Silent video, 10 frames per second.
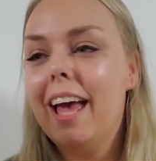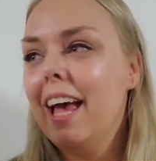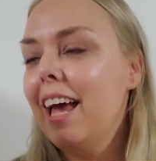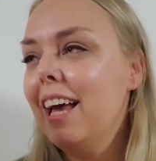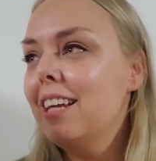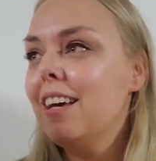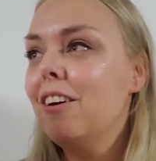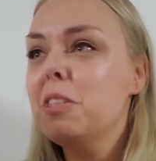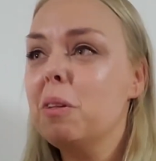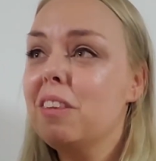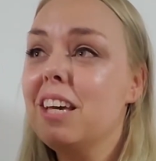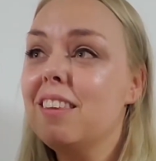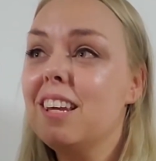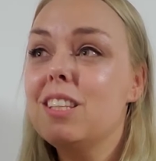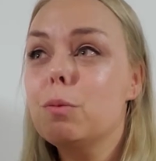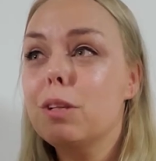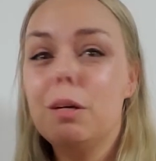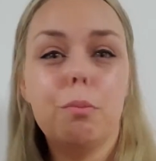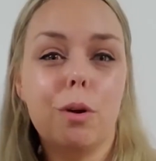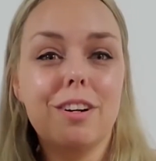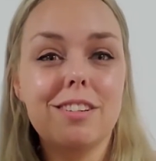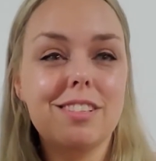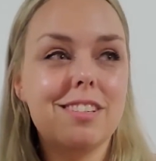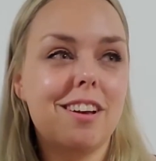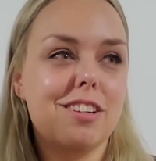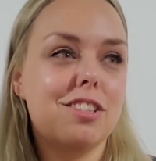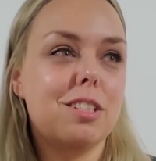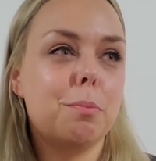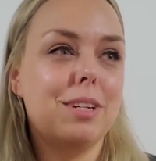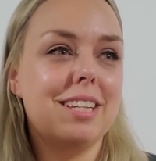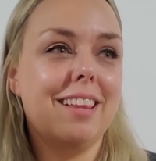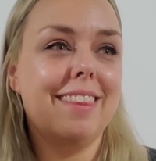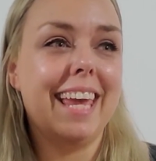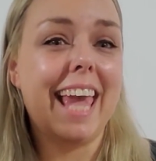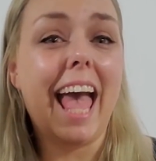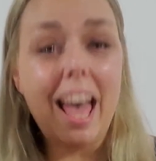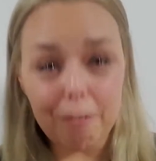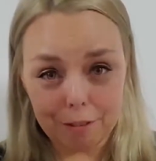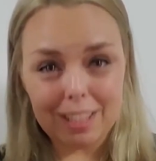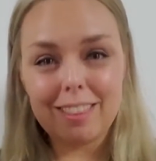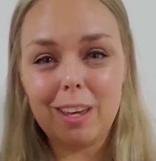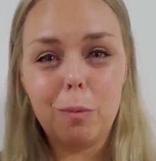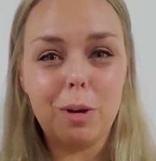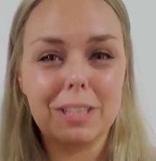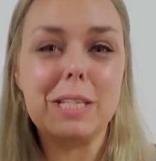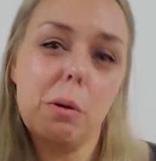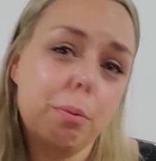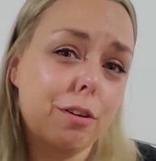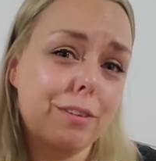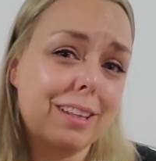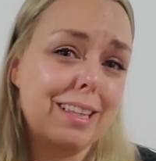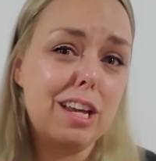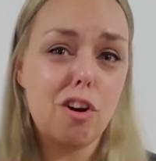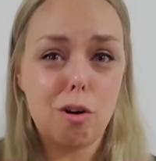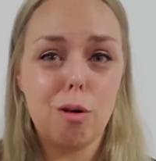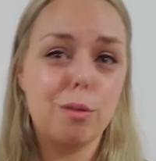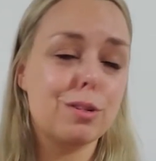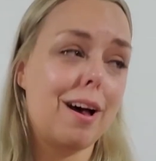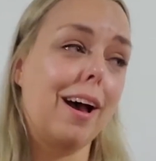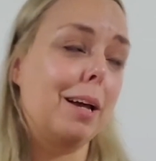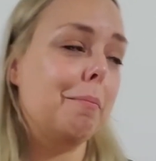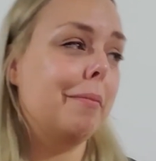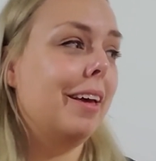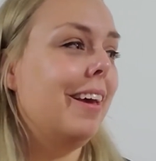And I also think that it's really important not just to pretend like everything works out perfectly all the time.